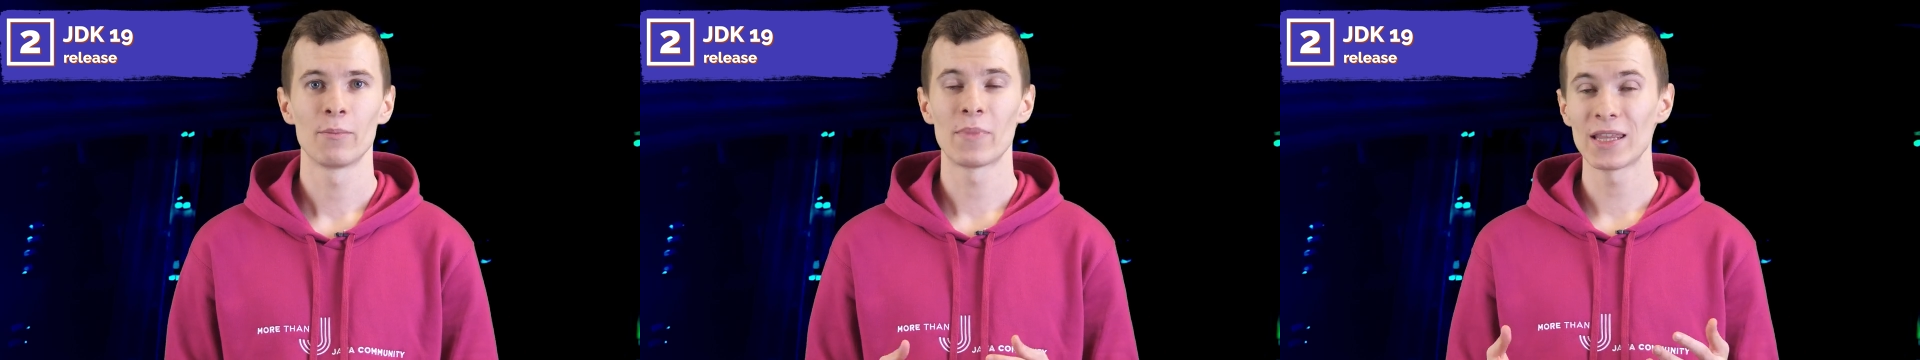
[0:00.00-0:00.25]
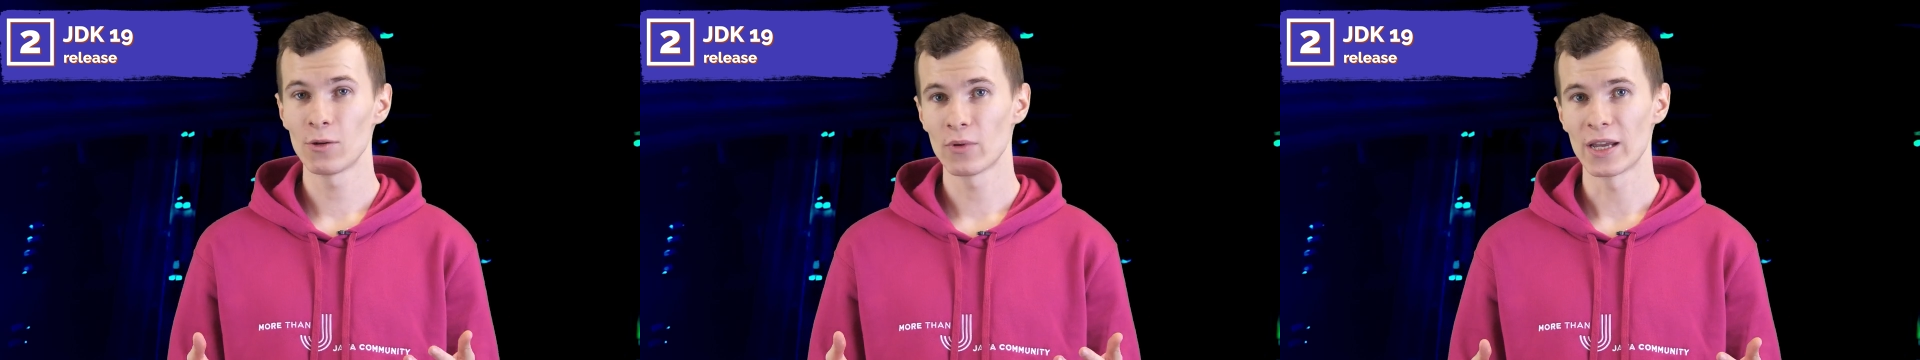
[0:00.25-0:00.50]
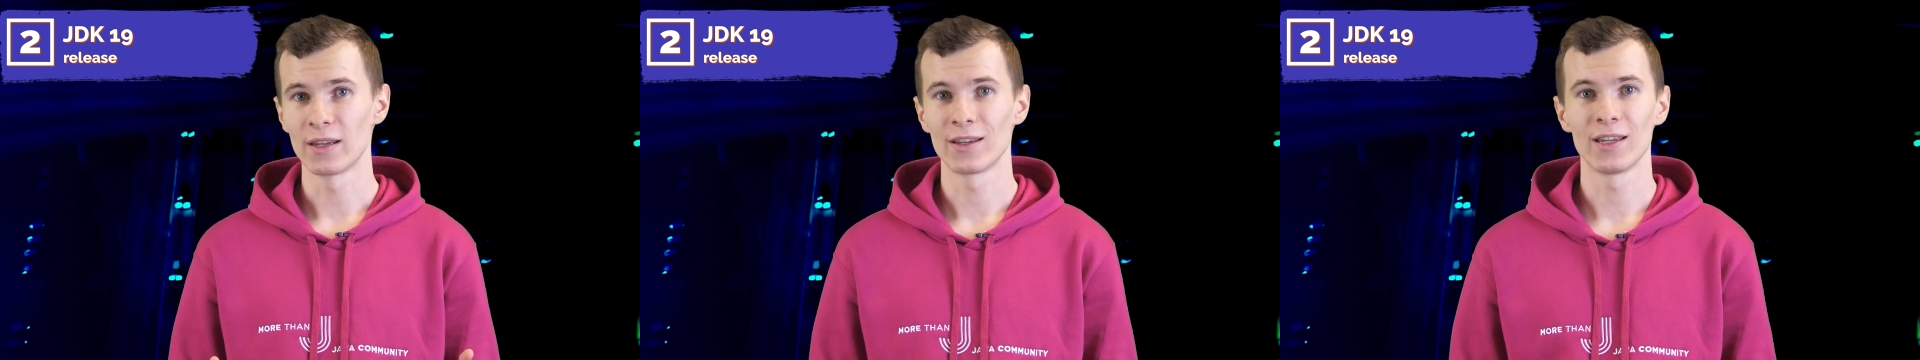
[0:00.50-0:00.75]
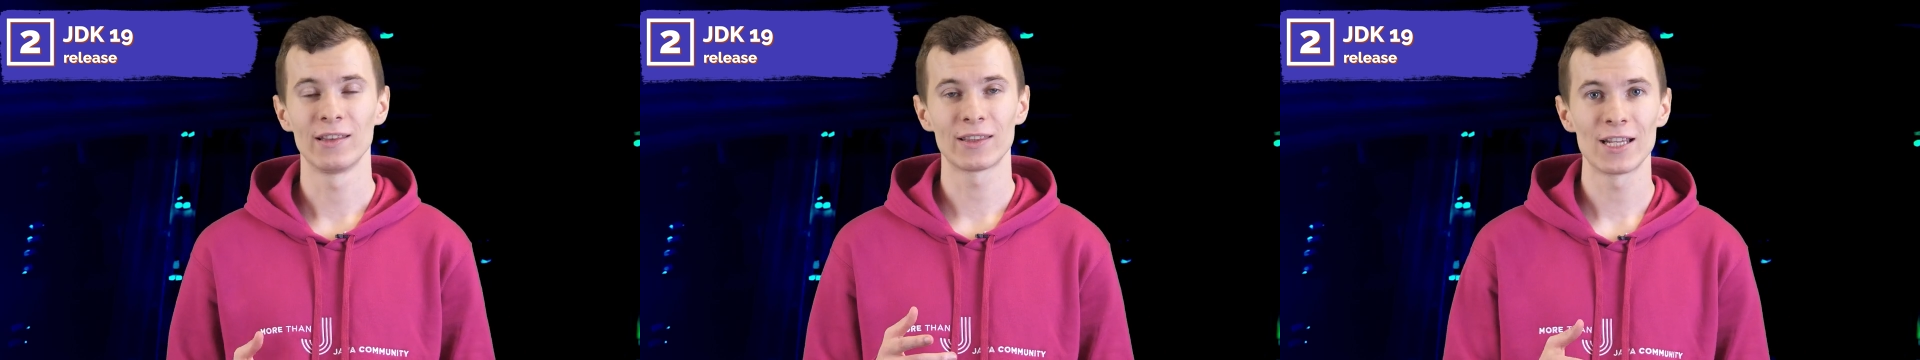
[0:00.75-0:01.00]
By the way,
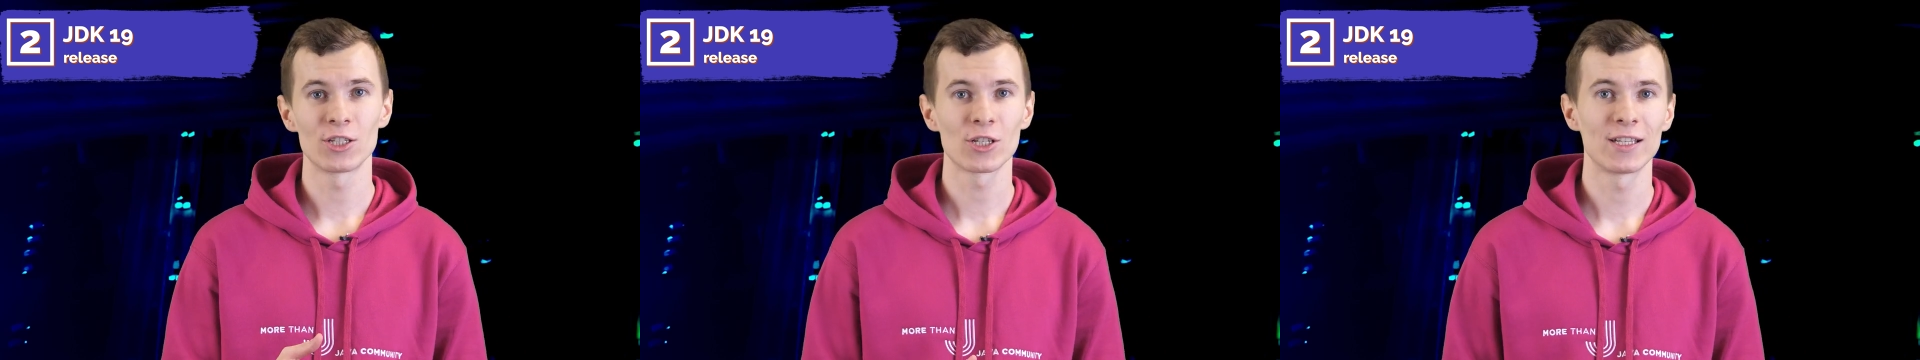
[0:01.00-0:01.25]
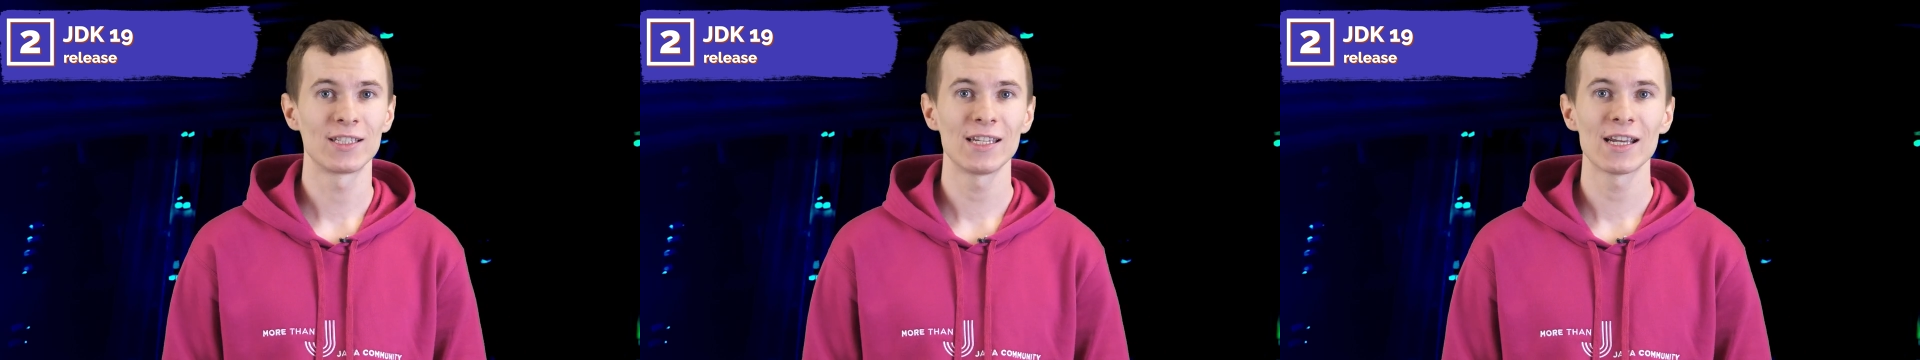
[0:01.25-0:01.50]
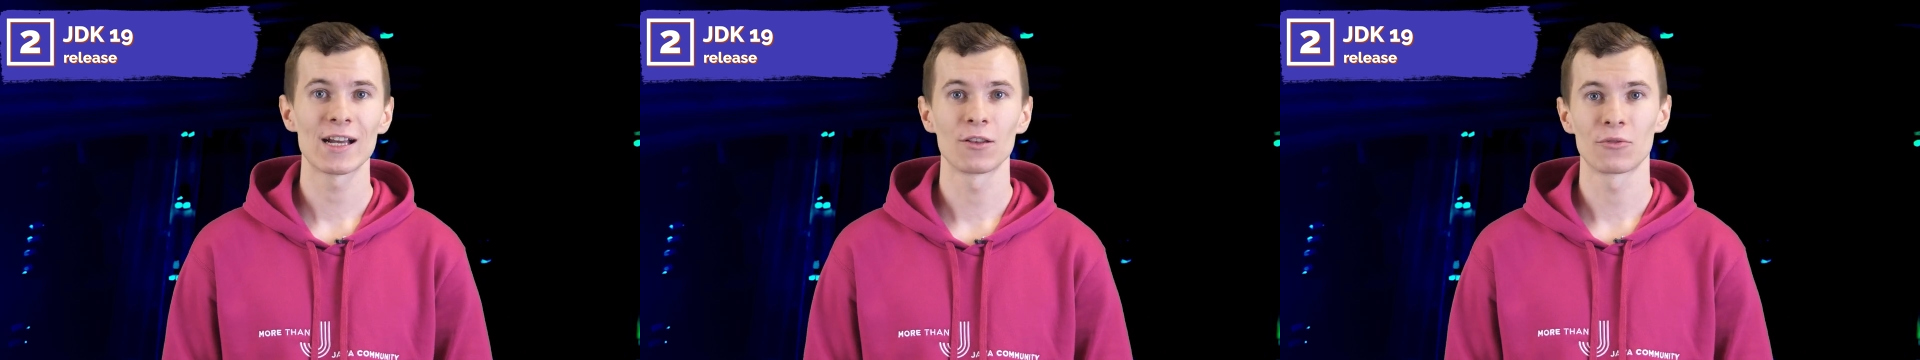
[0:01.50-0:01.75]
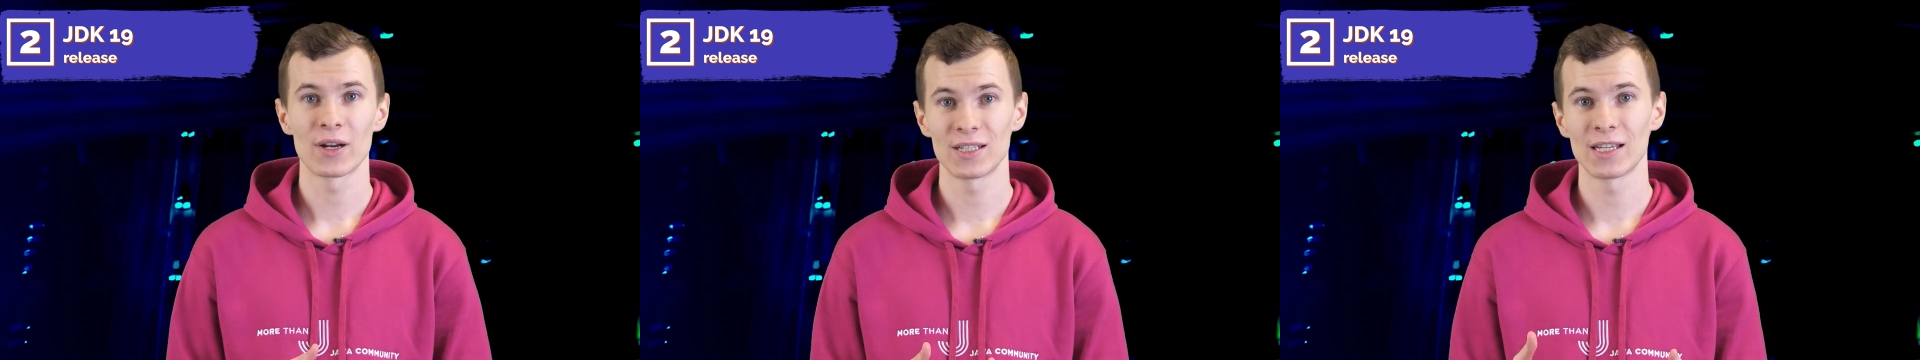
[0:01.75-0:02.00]
IntelliJ IDEA
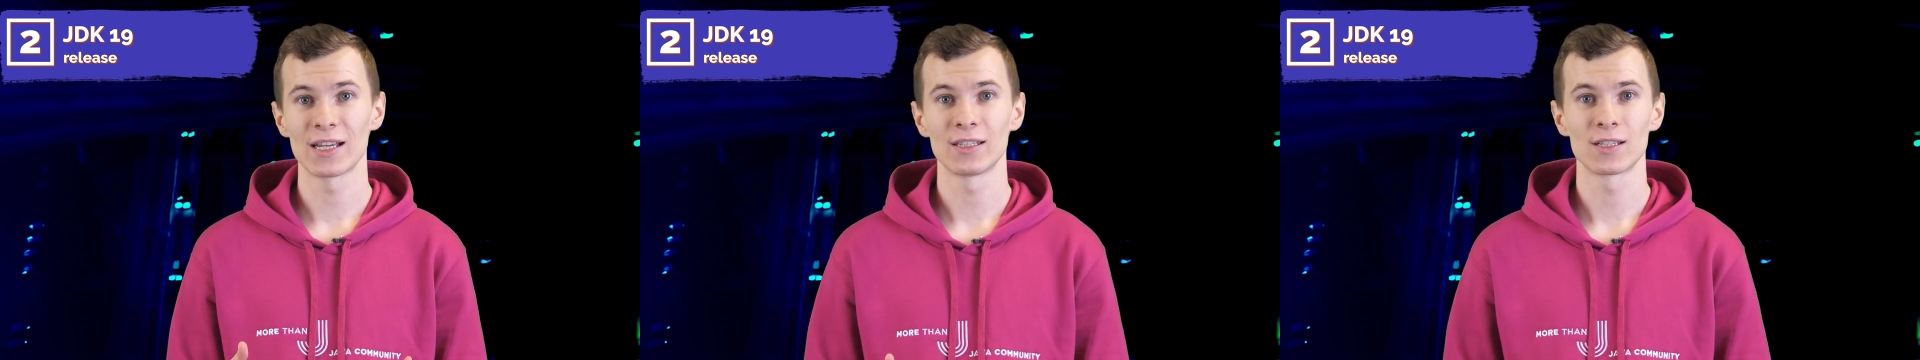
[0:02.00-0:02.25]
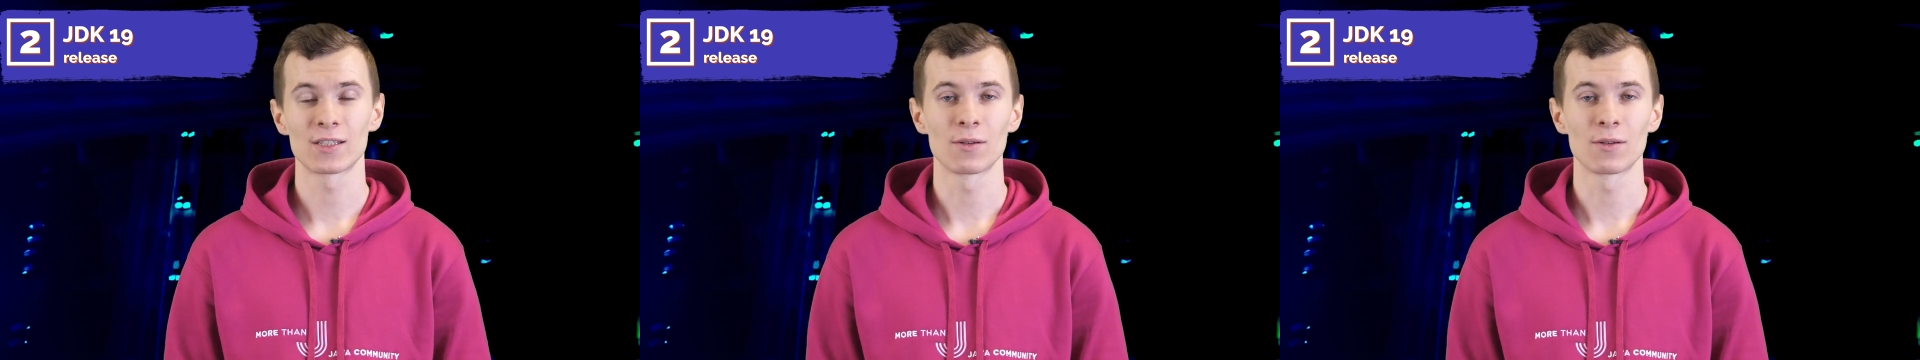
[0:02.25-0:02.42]
already added